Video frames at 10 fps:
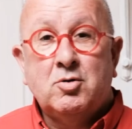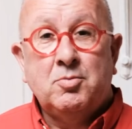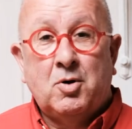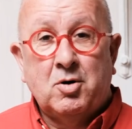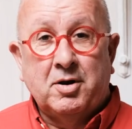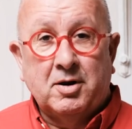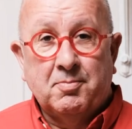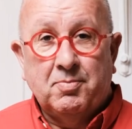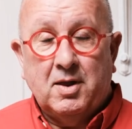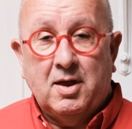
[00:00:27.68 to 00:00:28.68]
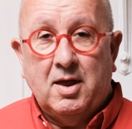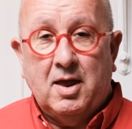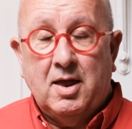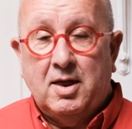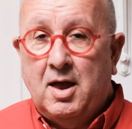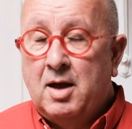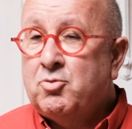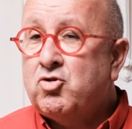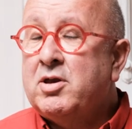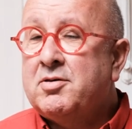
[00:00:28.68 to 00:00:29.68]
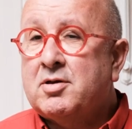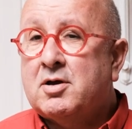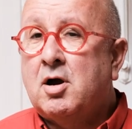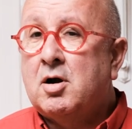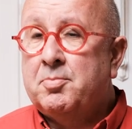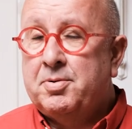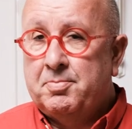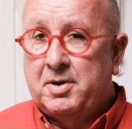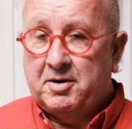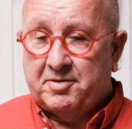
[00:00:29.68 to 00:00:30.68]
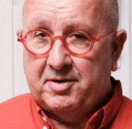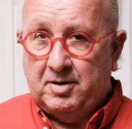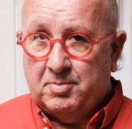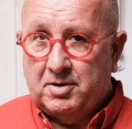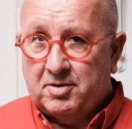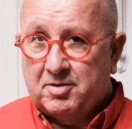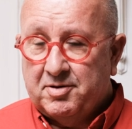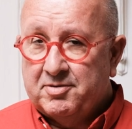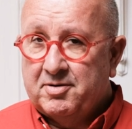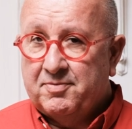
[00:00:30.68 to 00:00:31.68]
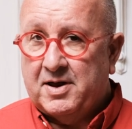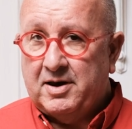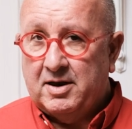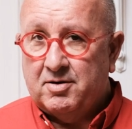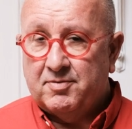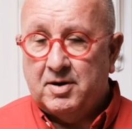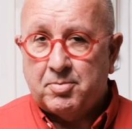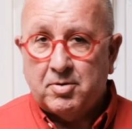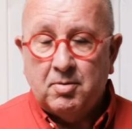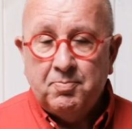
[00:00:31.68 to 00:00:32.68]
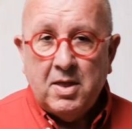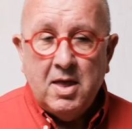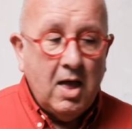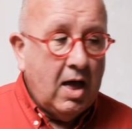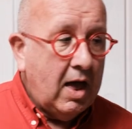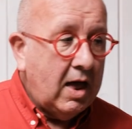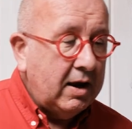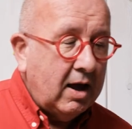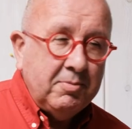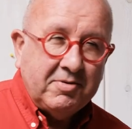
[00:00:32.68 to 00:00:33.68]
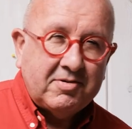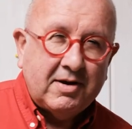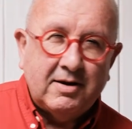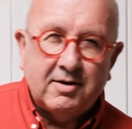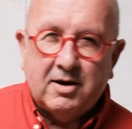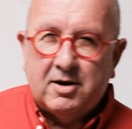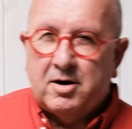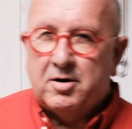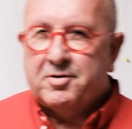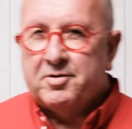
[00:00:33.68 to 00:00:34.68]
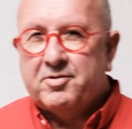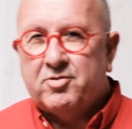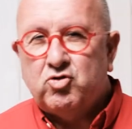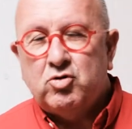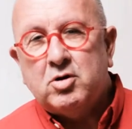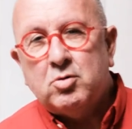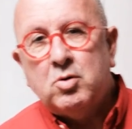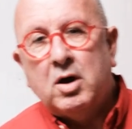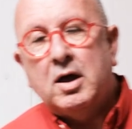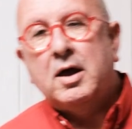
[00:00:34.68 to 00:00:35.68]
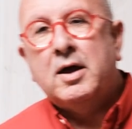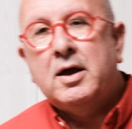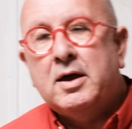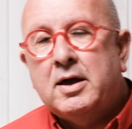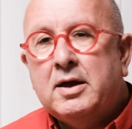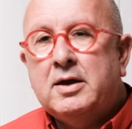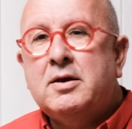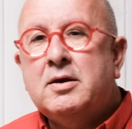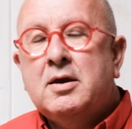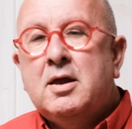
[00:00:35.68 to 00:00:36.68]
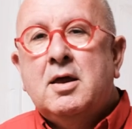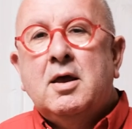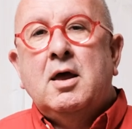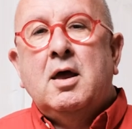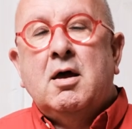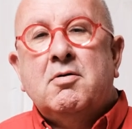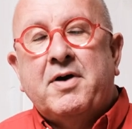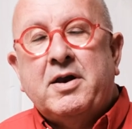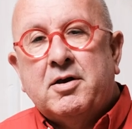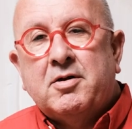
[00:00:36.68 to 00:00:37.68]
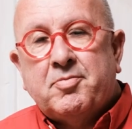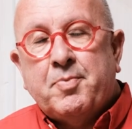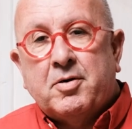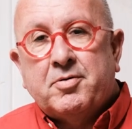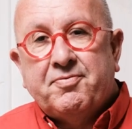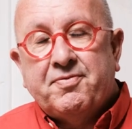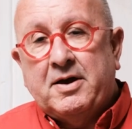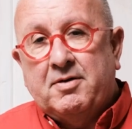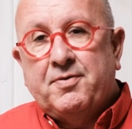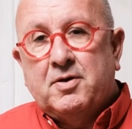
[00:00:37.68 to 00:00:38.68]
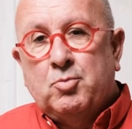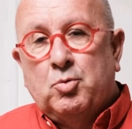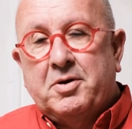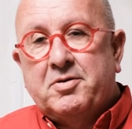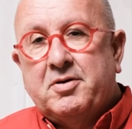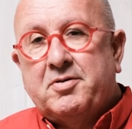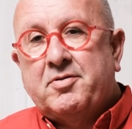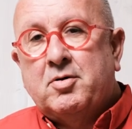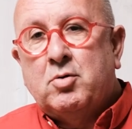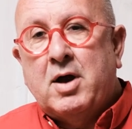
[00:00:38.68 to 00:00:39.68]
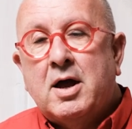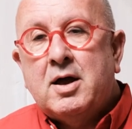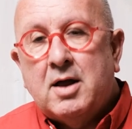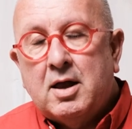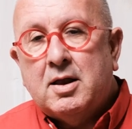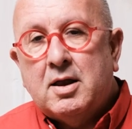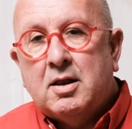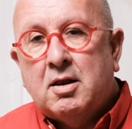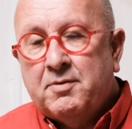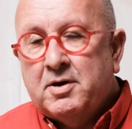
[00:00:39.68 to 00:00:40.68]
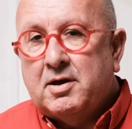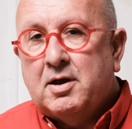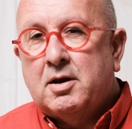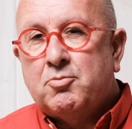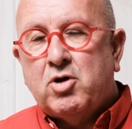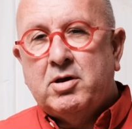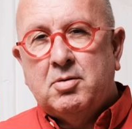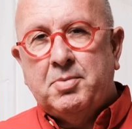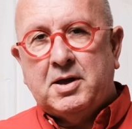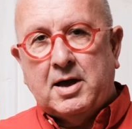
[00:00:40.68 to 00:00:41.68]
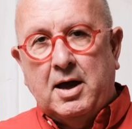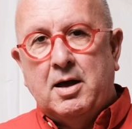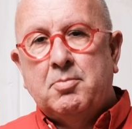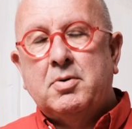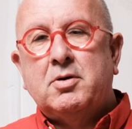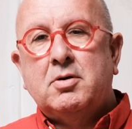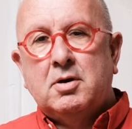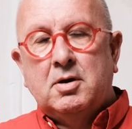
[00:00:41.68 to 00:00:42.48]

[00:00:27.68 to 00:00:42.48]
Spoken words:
good morning. I'm trying to curb my excitement because this is the very end of April and I'm standing in an artist's studio in a very nice part of Fife at the moment. So, lovely day, and I'm trying to be calm and